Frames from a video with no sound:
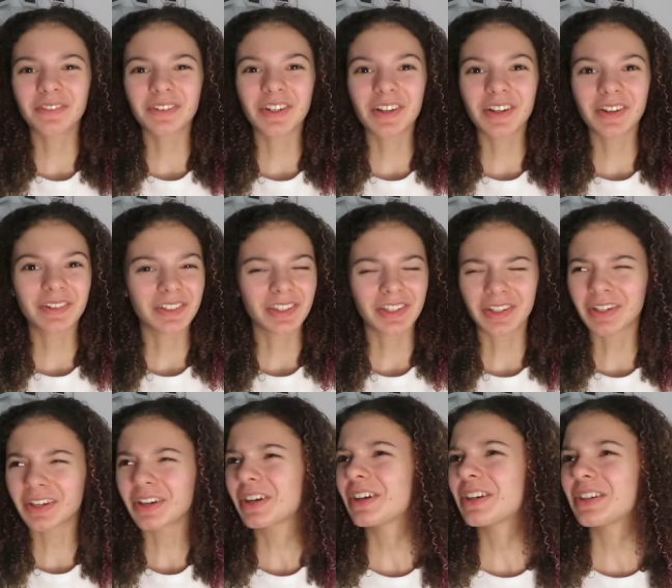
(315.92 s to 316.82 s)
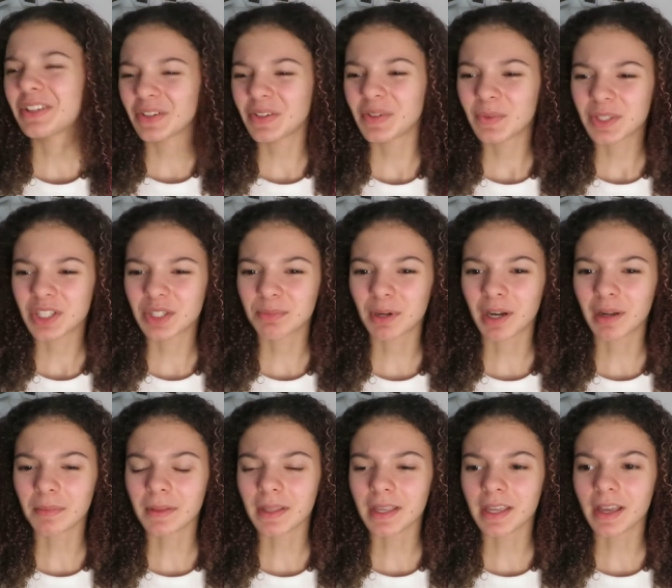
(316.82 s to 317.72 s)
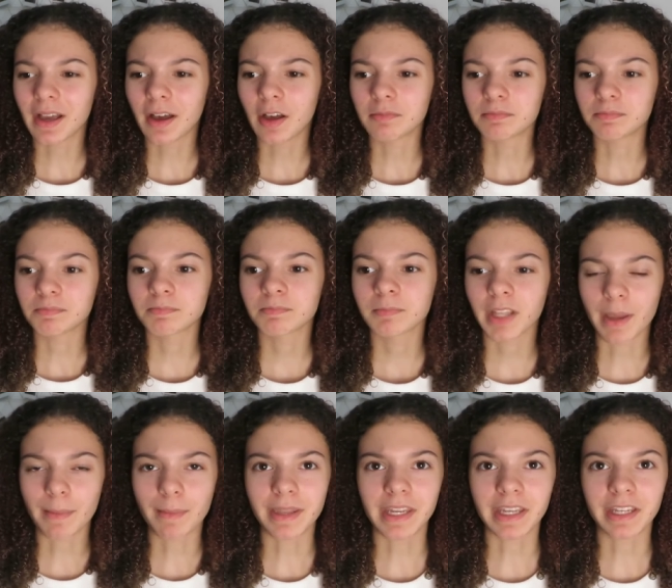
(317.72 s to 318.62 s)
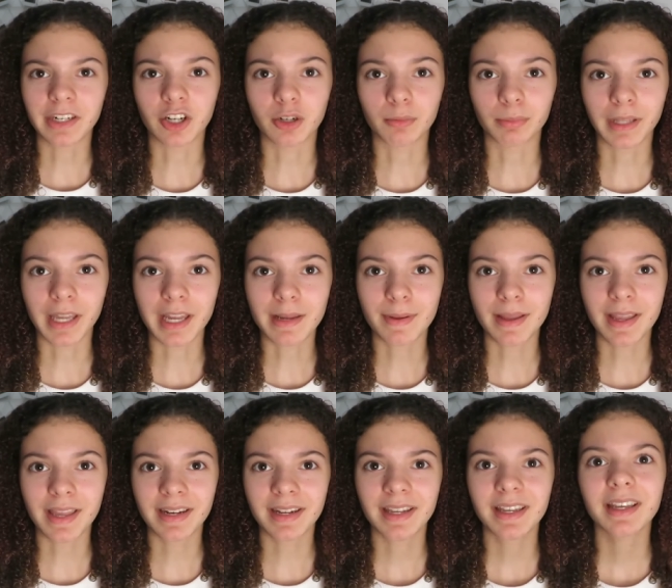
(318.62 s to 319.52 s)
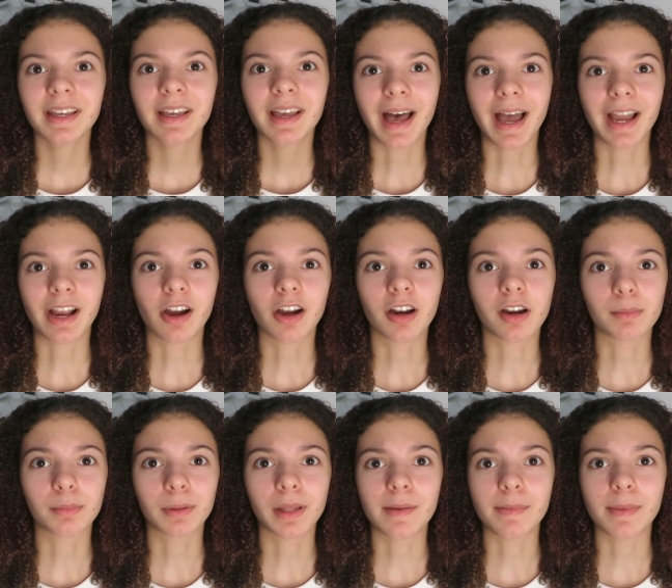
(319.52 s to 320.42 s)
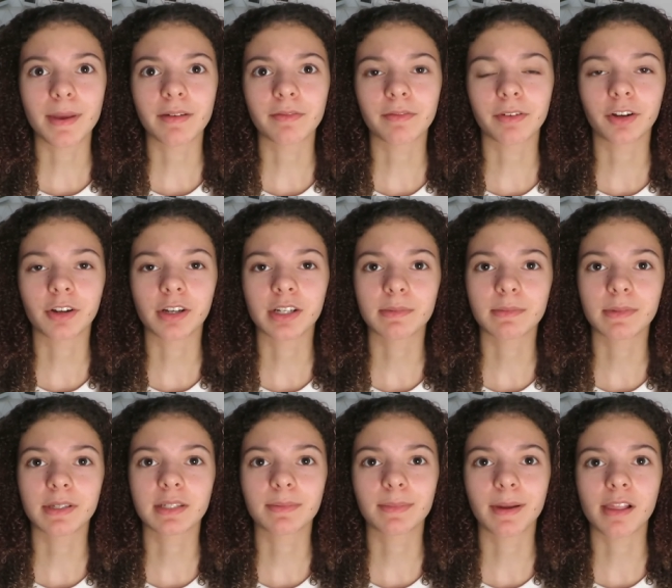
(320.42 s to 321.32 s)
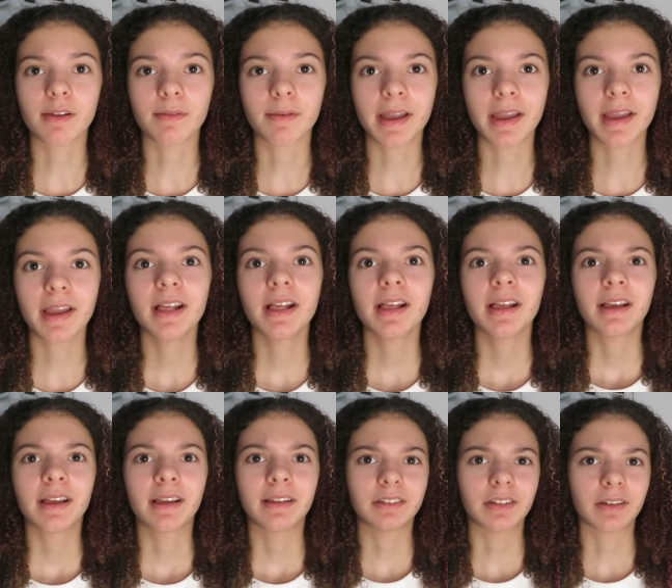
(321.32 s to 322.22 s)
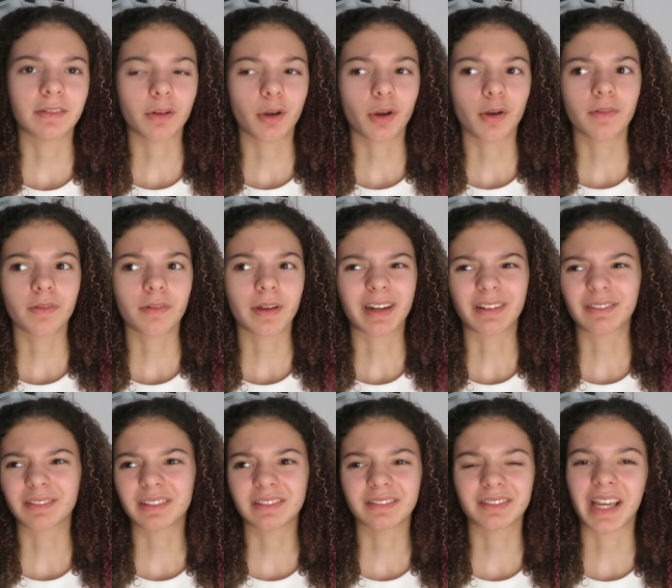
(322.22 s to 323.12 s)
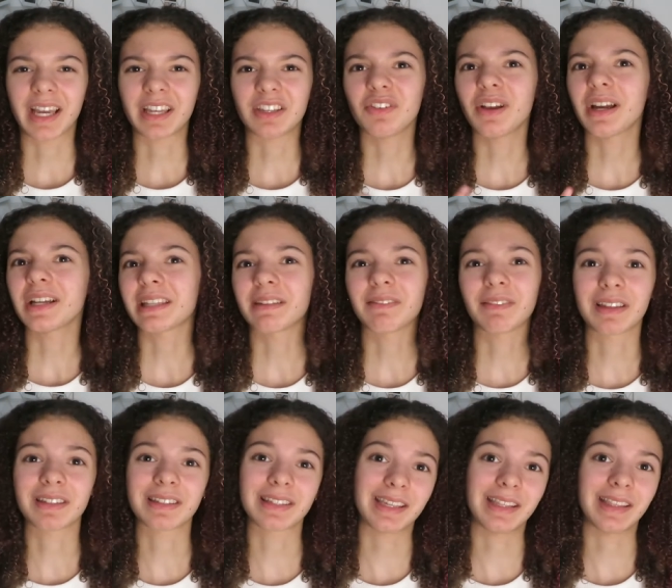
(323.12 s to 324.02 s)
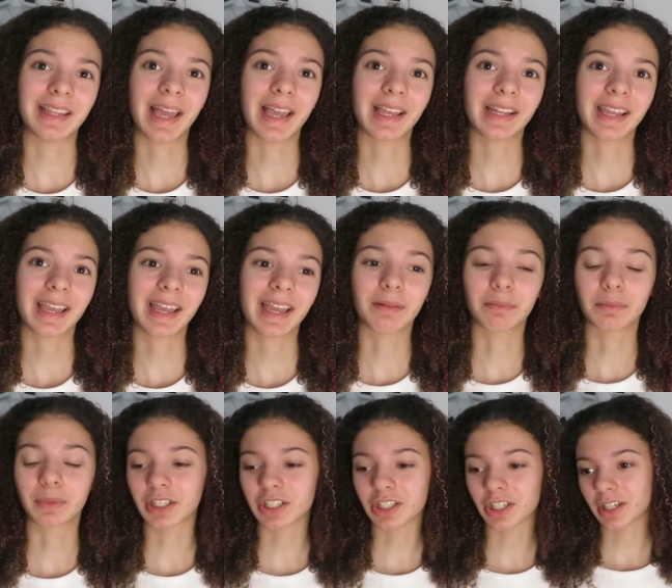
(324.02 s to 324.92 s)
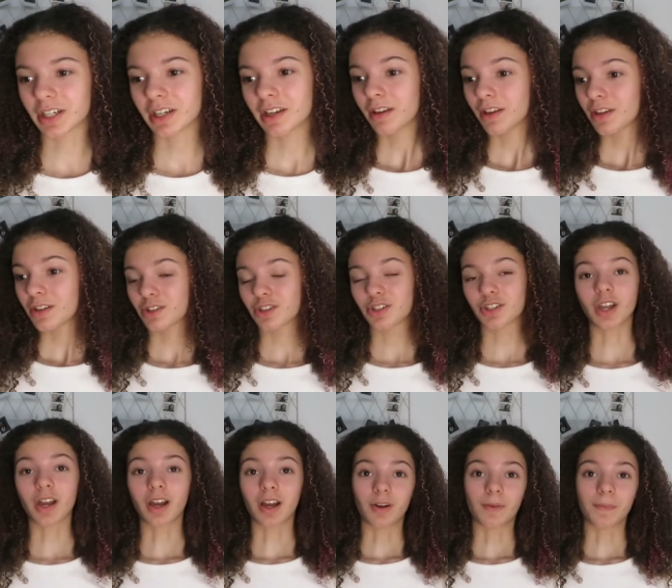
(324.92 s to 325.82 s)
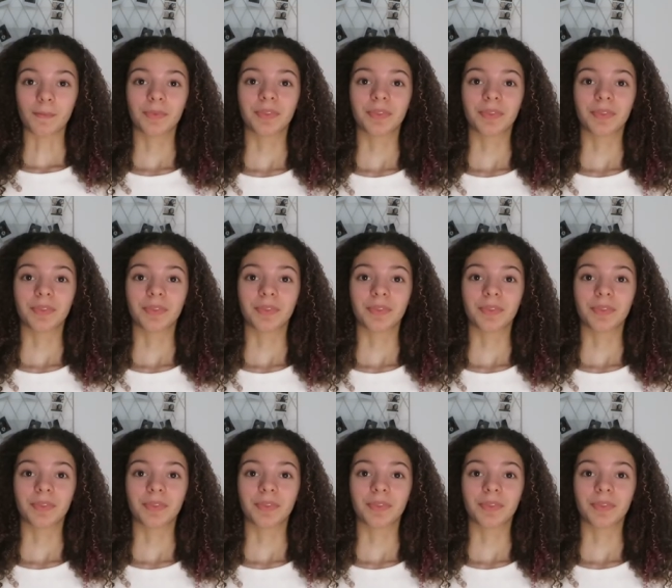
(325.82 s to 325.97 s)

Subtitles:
further ado, we should probably get Minnie in her playpen. I got her a playpen for Christmas, by the way. Yeah, you guys have not seen that yet, I'm pretty sure. So,